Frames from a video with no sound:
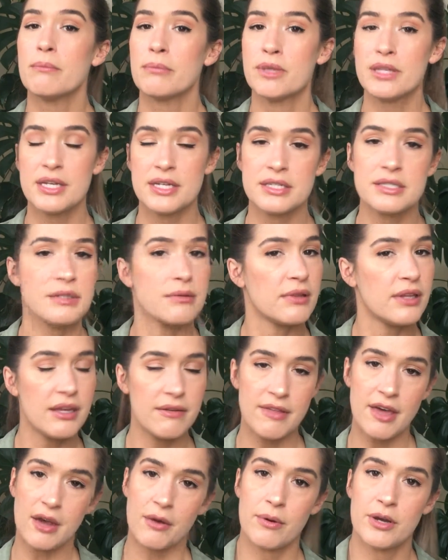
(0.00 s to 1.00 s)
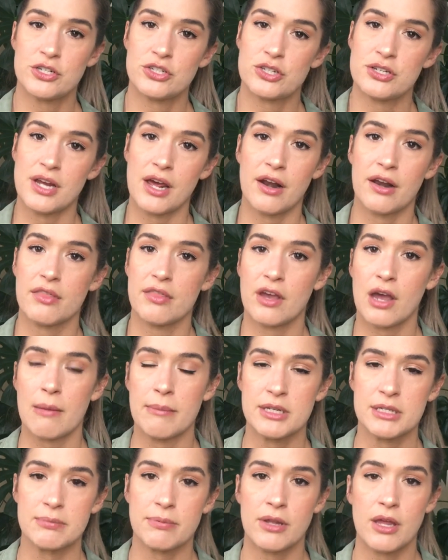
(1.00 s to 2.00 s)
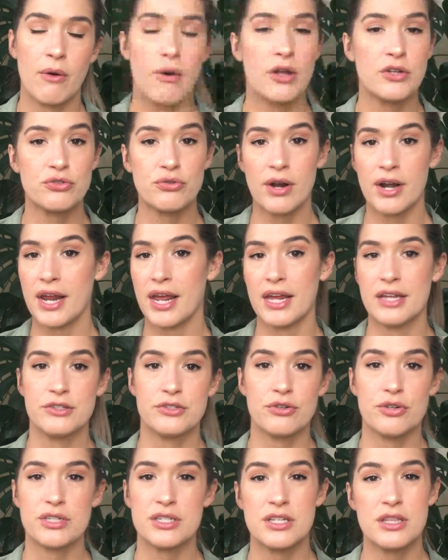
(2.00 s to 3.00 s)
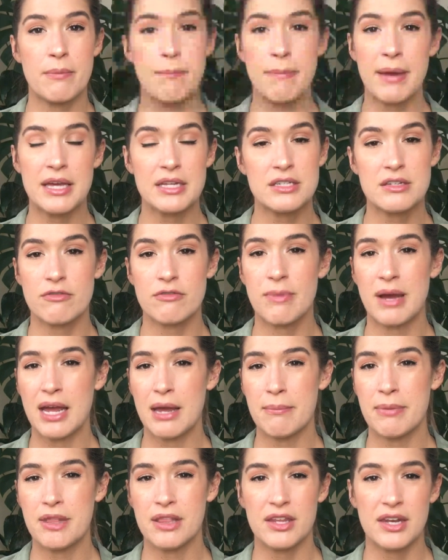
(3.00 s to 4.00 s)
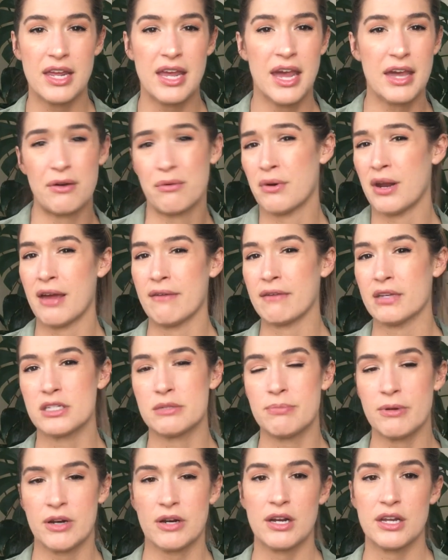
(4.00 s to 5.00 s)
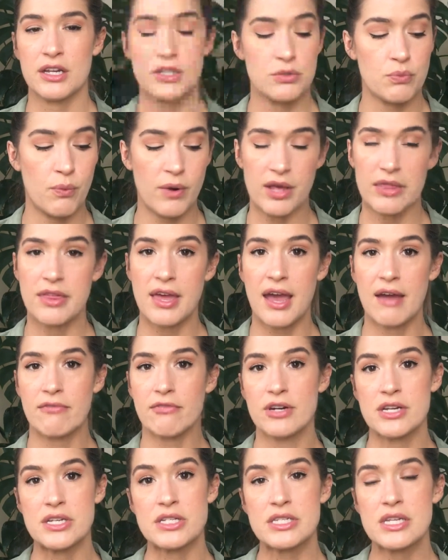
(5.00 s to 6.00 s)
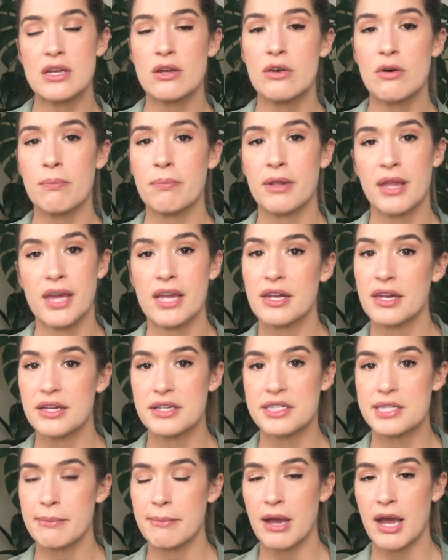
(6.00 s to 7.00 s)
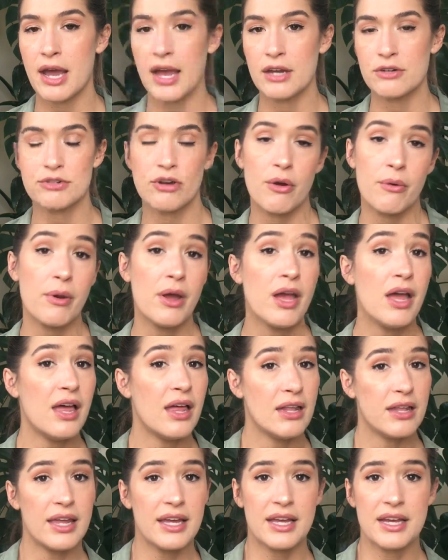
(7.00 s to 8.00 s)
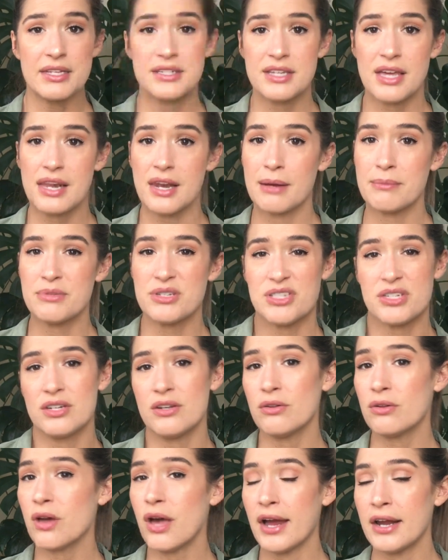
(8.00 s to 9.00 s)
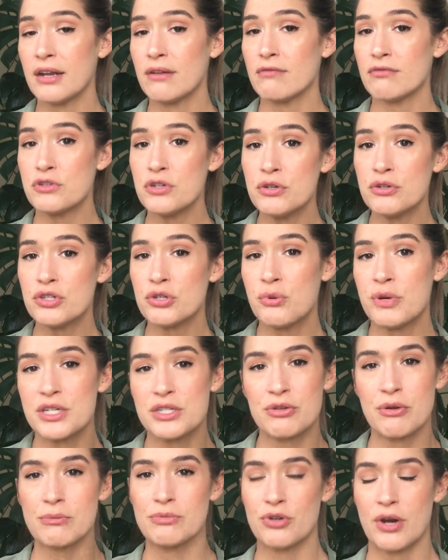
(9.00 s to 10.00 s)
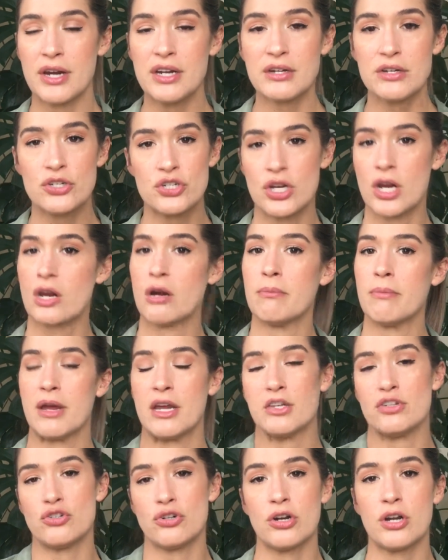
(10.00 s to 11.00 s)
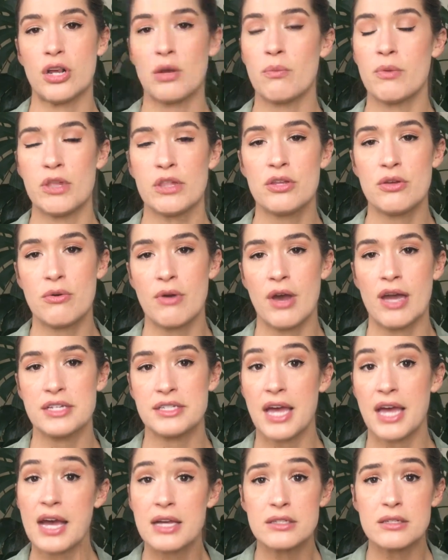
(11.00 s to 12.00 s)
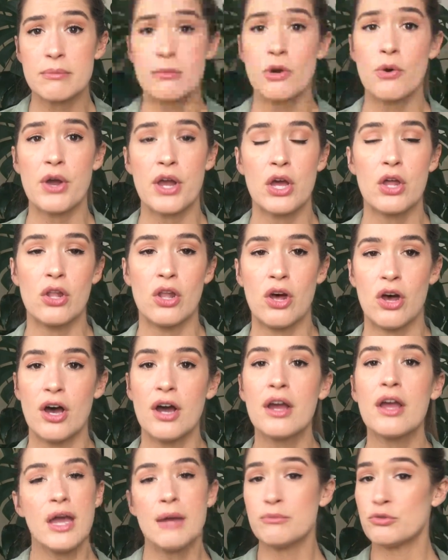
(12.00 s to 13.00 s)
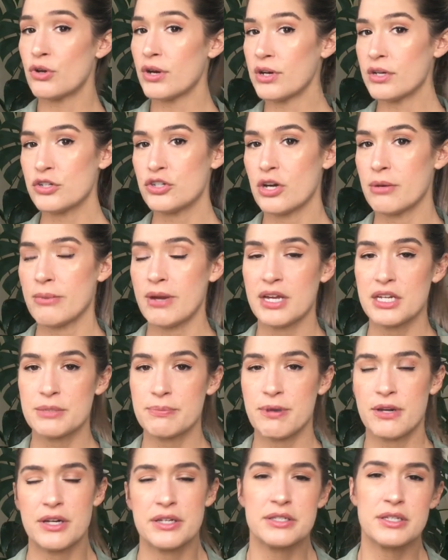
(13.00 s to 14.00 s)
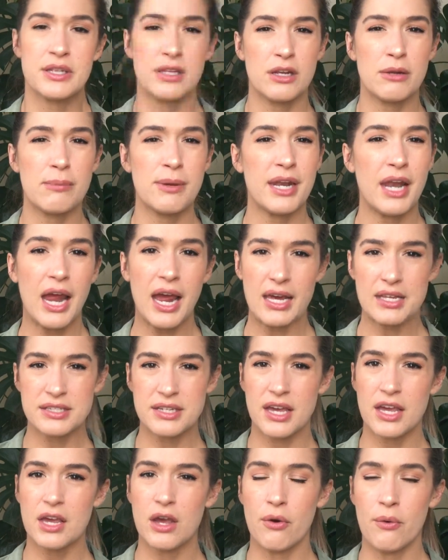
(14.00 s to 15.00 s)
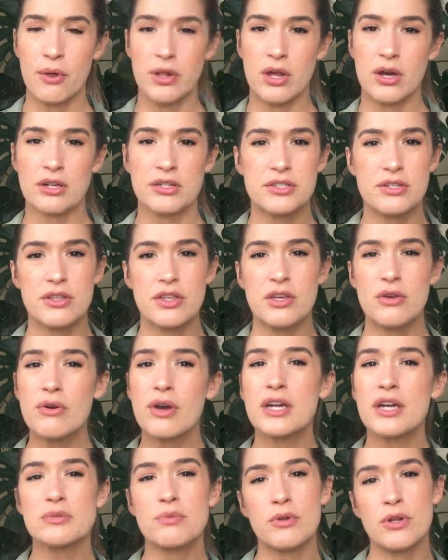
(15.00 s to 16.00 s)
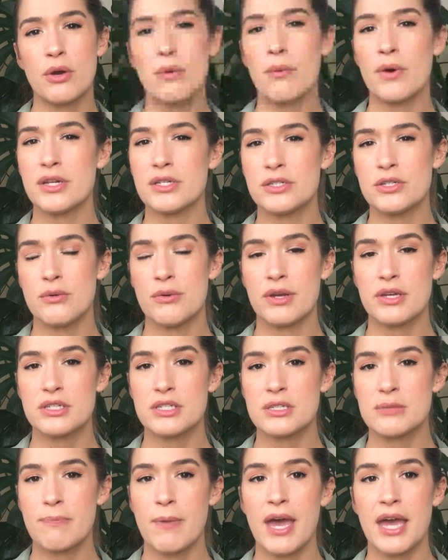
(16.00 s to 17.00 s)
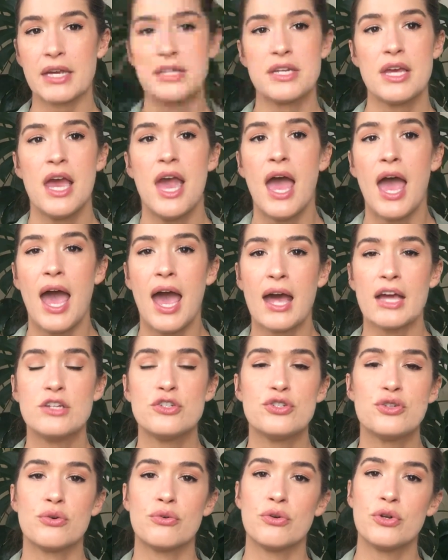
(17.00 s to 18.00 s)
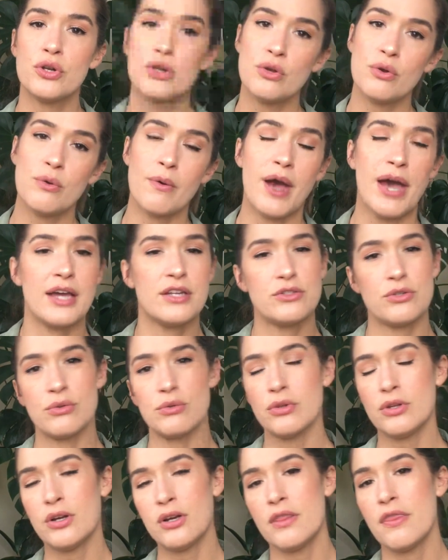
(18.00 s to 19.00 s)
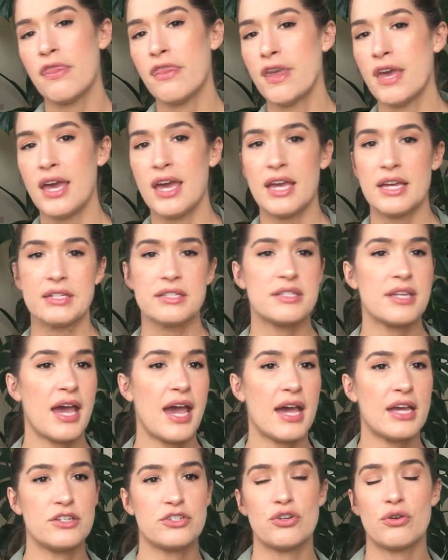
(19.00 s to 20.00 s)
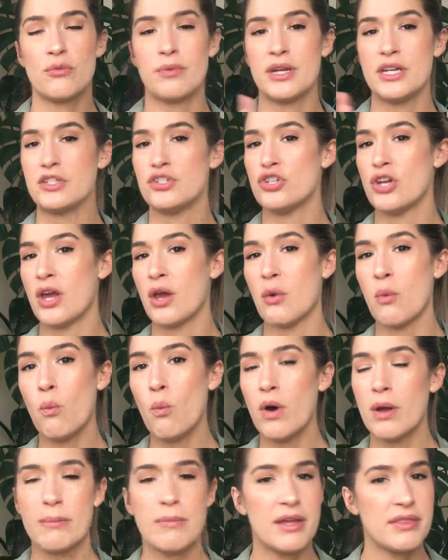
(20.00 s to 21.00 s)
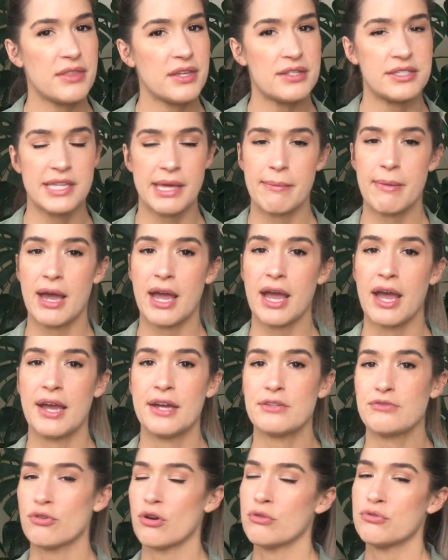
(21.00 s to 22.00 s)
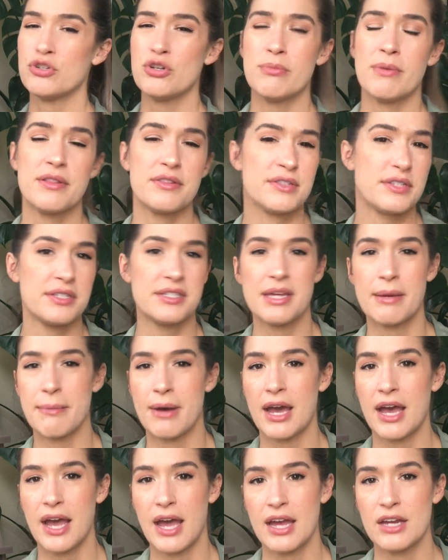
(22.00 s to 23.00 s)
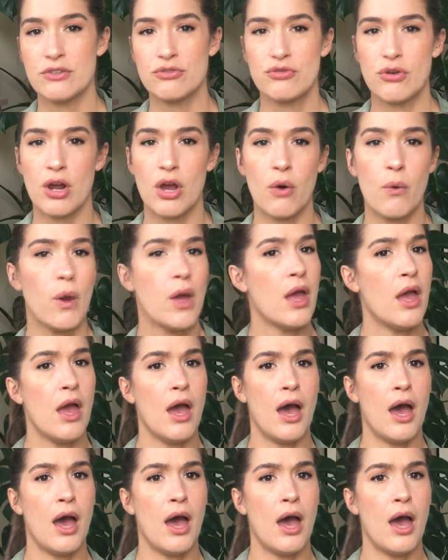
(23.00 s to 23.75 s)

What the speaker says: please leave that question down in the comments below. I'll try to answer it to the best of my ability. I don't have experience with every single plant in semi-hydro. Like I said, I'm still kind of new to it, so I'm trying to share my journey with you guys as I'm going along. I'm trying to share my experience a little bit as I go along so that you guys will know what to expect as you're new, as you learn things, as you're reaching 1 month in semi-hydro, 2 months in semi-hydro,